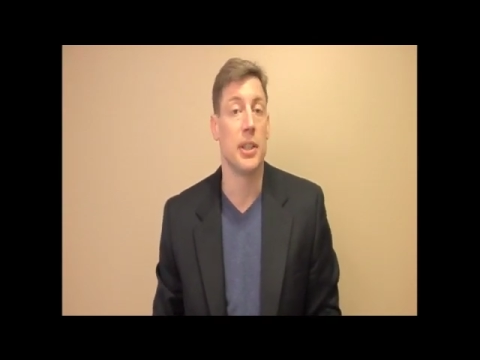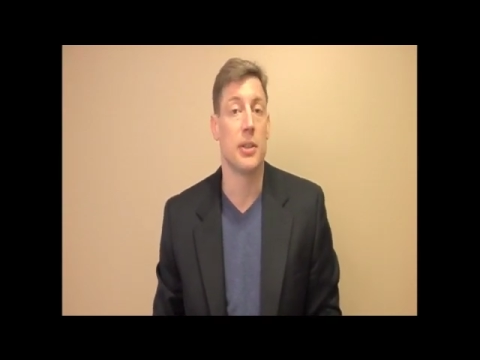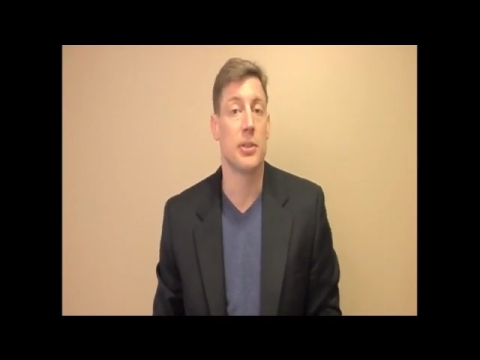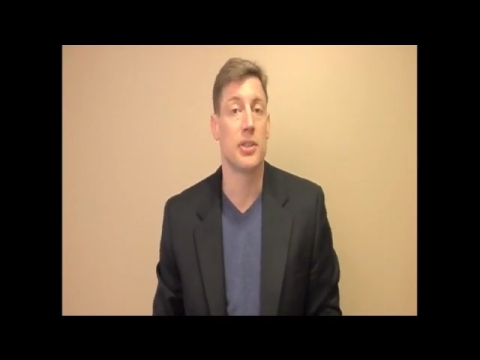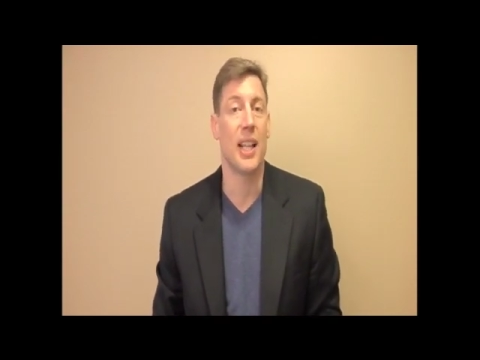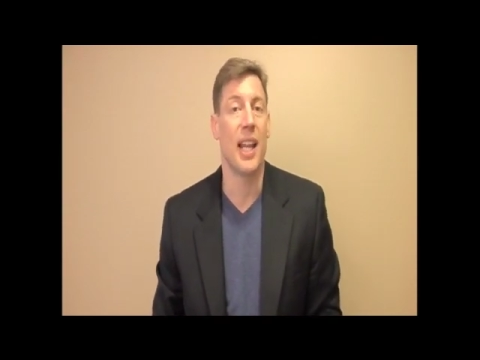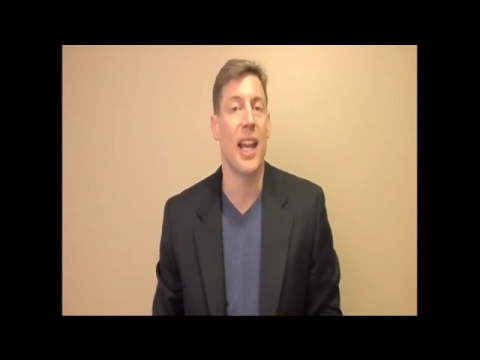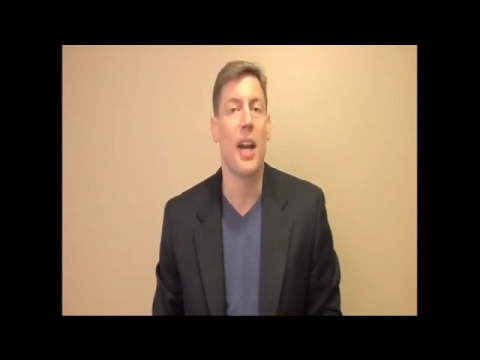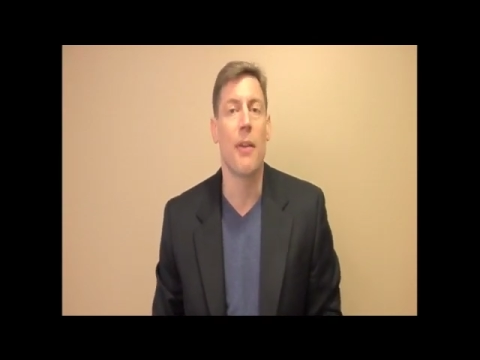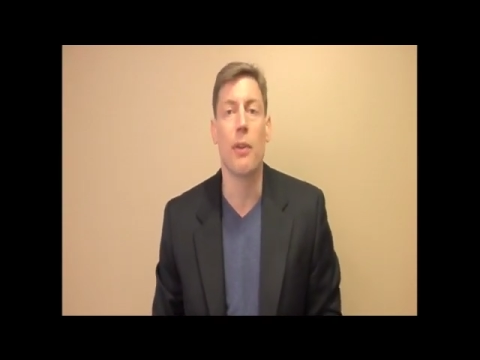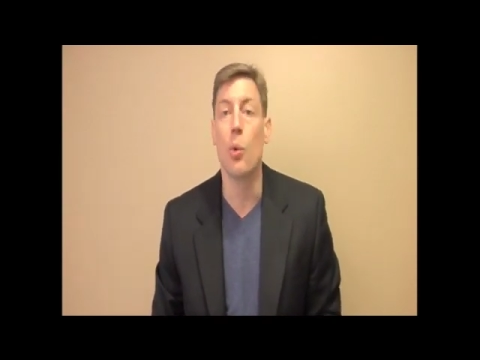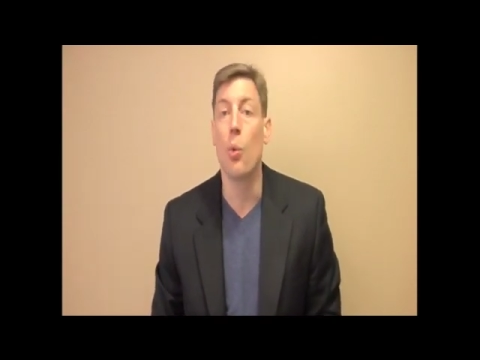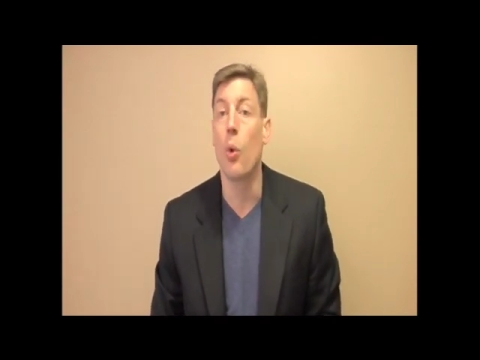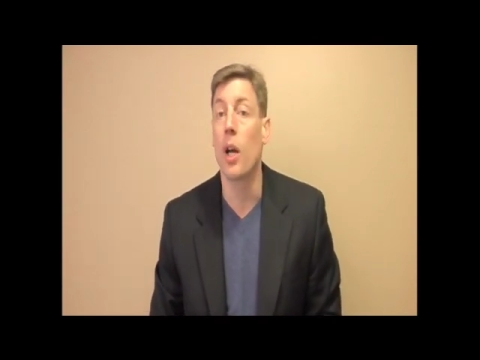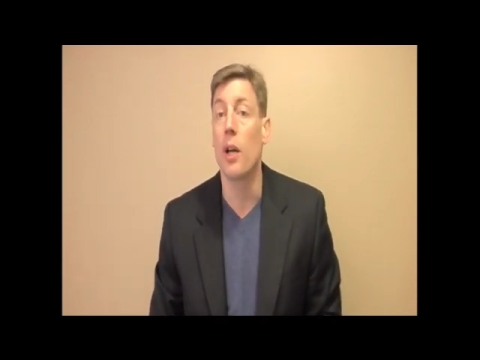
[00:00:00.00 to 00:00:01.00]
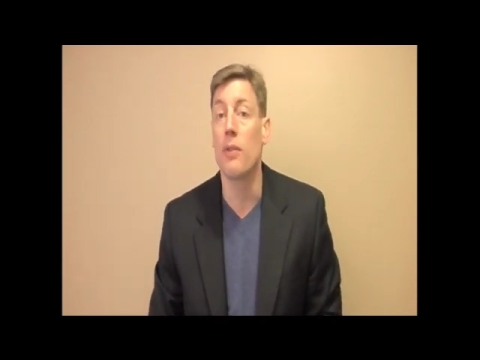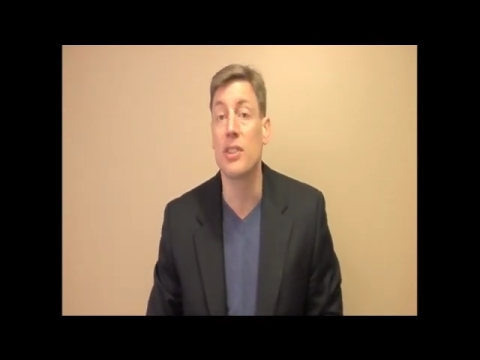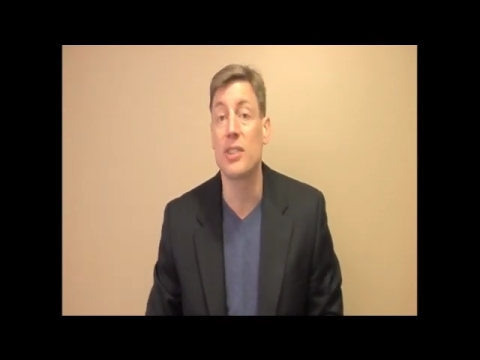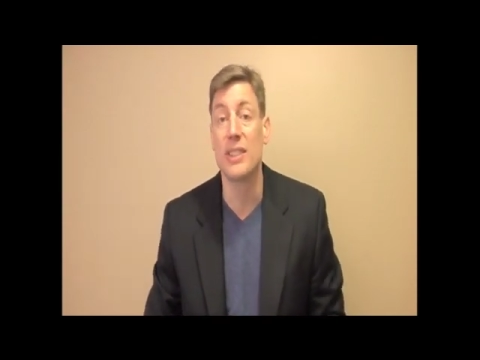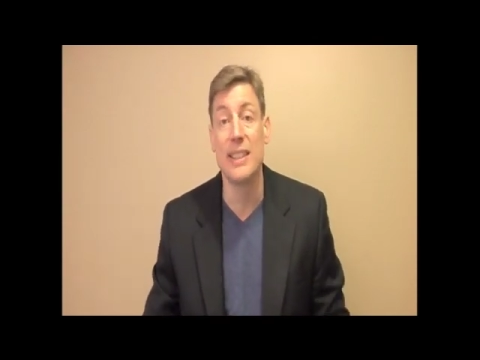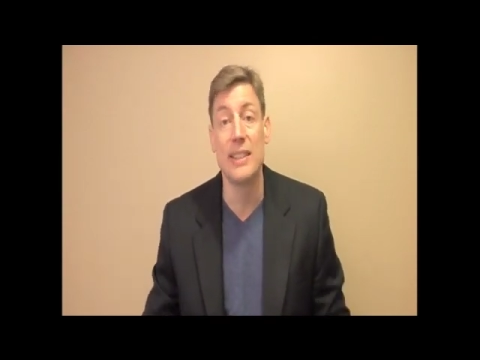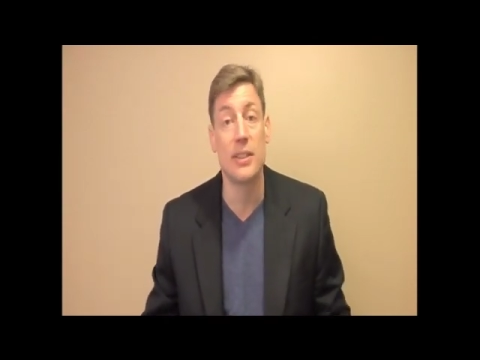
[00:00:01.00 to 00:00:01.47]
skills that every
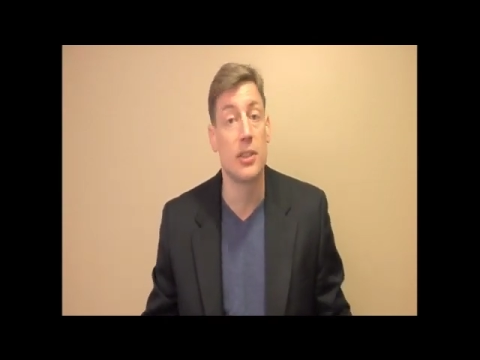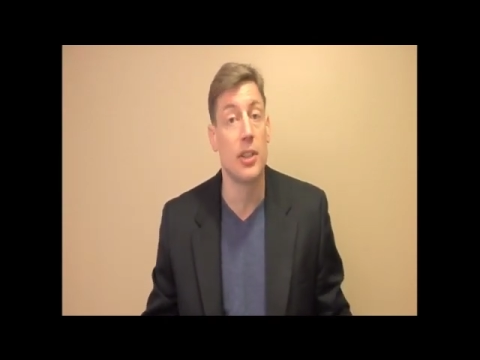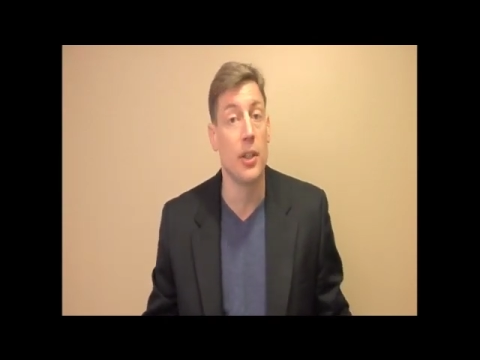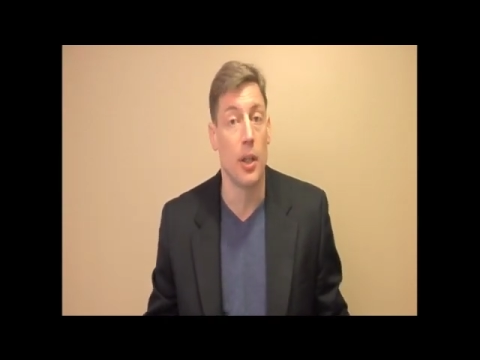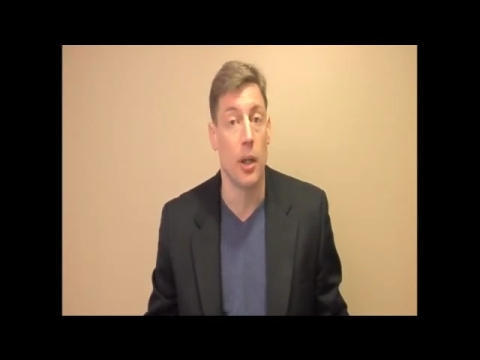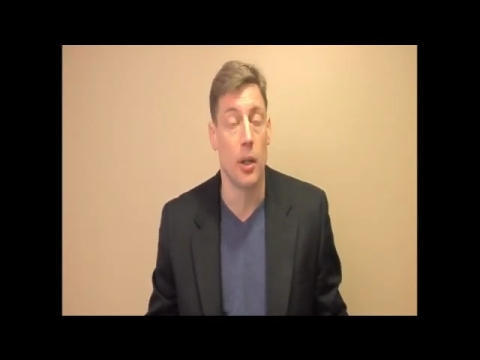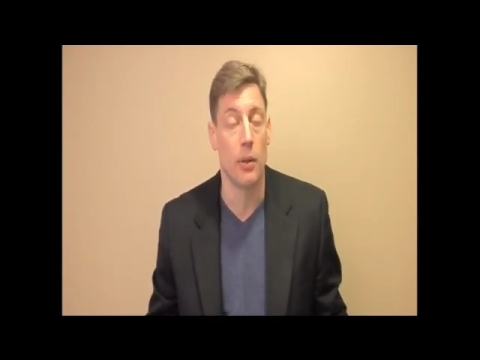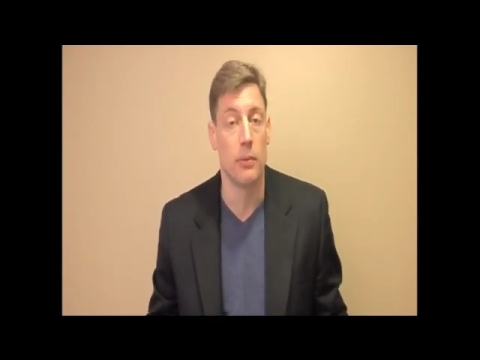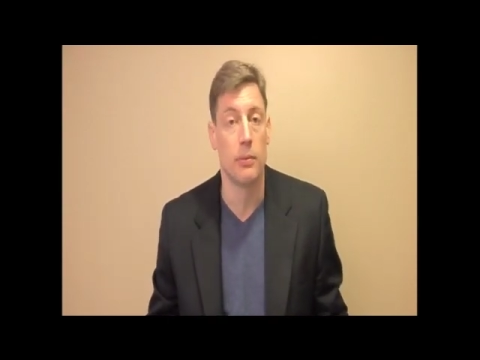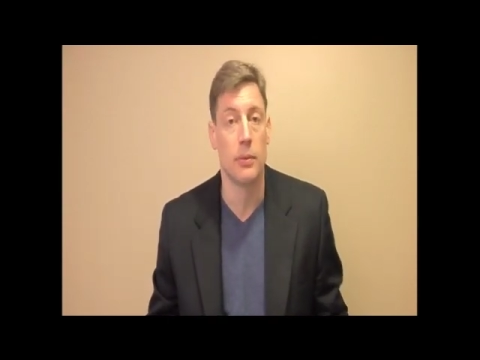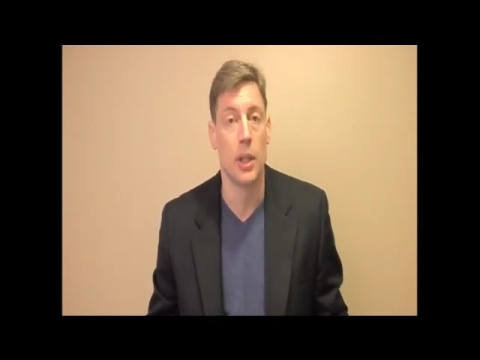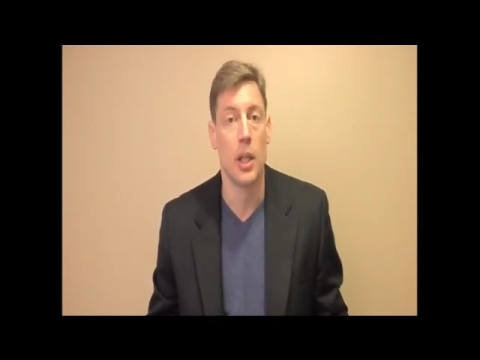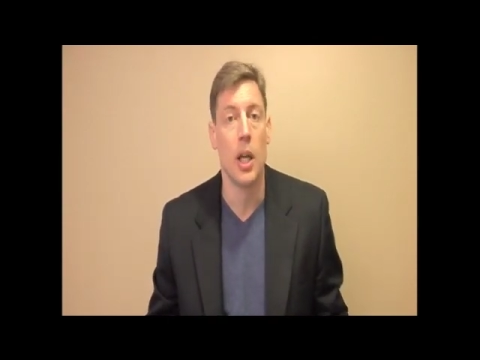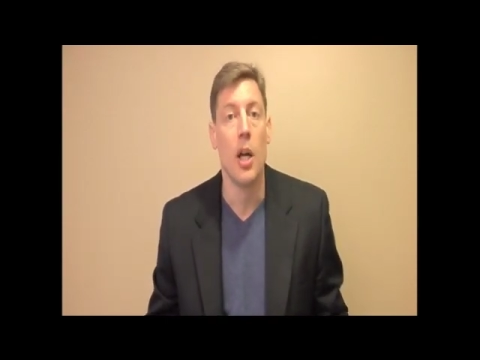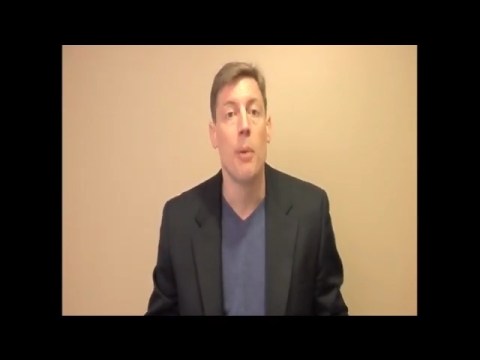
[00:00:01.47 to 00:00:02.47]
one of us needs to know,